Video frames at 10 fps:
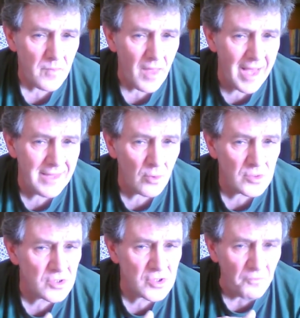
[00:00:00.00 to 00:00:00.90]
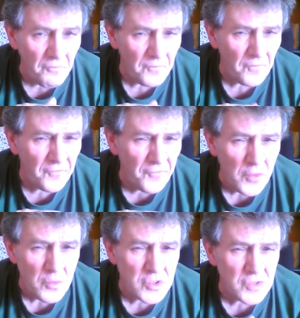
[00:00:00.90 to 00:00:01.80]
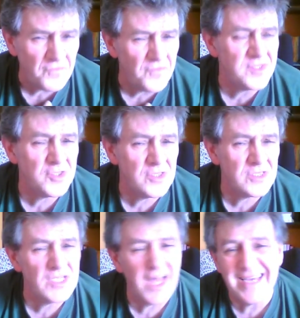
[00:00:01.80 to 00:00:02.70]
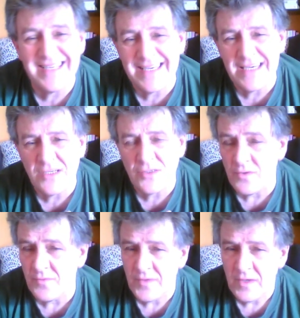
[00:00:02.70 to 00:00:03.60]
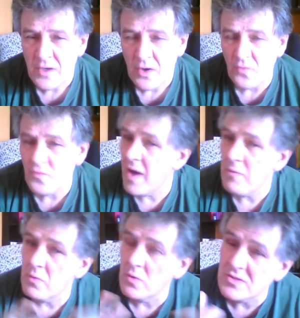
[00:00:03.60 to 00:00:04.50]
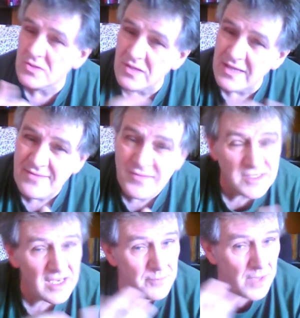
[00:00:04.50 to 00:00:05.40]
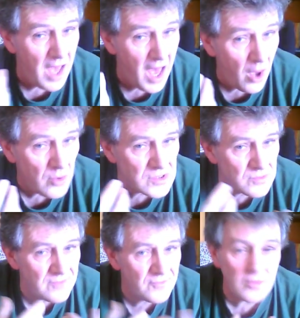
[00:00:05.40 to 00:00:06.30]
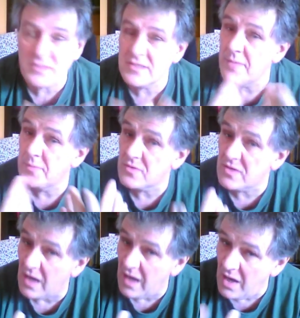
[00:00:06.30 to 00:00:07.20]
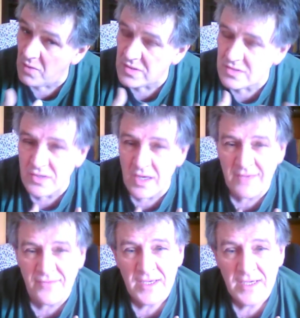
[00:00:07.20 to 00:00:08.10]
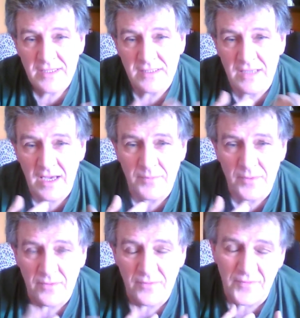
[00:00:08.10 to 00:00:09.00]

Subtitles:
and also some future visions and ideas of where we want to live, the type of house we've got, the type of car we drive, the type of